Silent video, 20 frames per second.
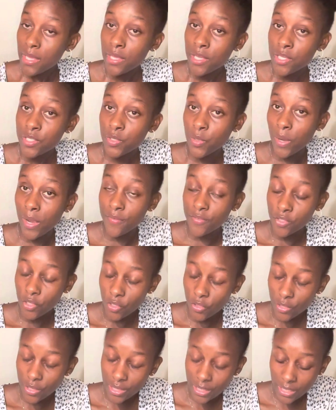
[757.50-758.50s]
So after
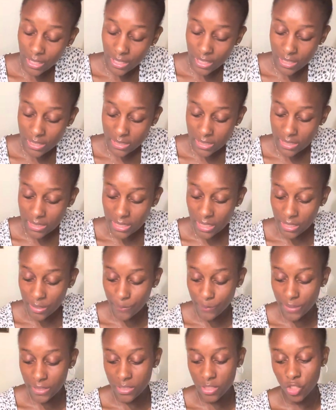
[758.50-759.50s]
your 3 years, these are the
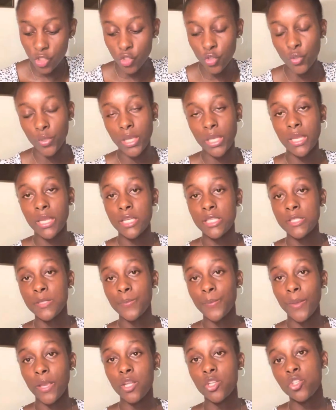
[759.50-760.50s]
places you can
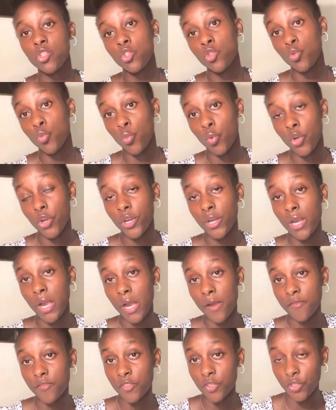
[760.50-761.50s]
expect to work
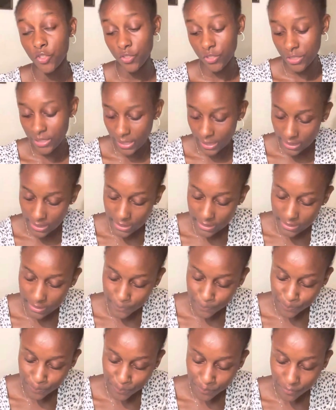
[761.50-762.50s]
after your studies
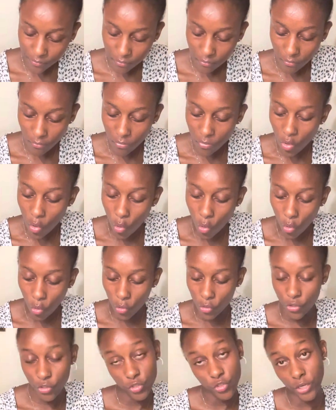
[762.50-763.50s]
or
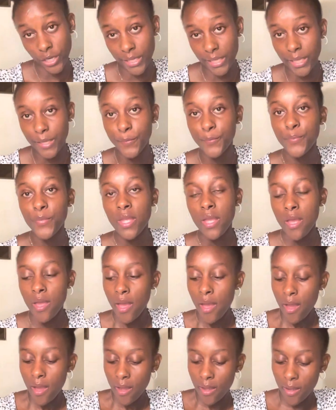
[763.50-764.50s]
your training.
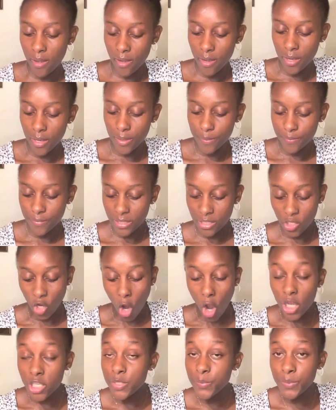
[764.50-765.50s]
In
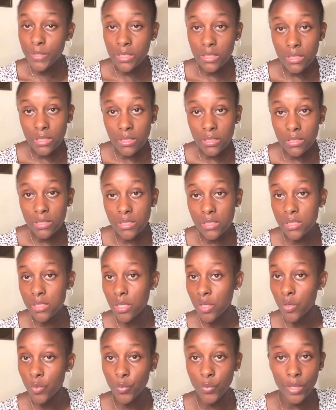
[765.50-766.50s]
hospitals,
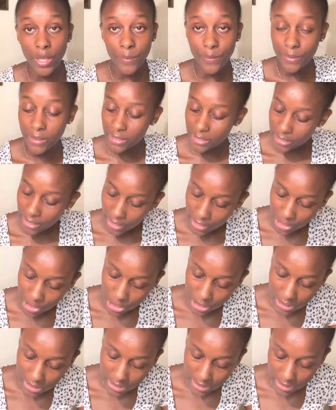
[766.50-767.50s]

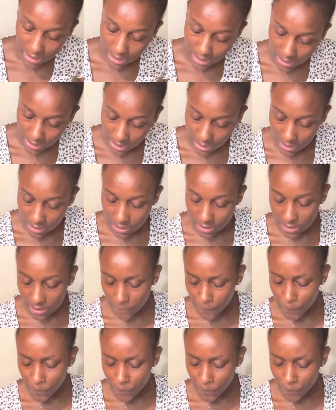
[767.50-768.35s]
rehabilitation clinics,